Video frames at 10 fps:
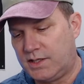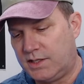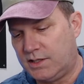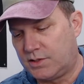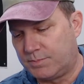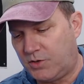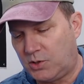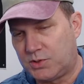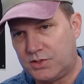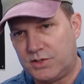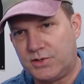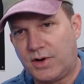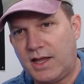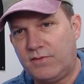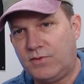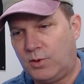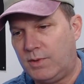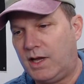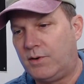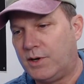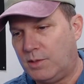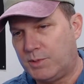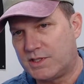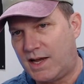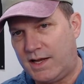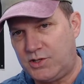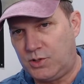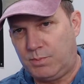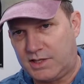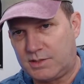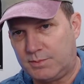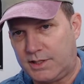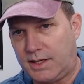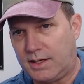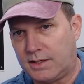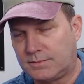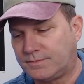to get the voltage in your 8 volt battery up as high as you possibly can.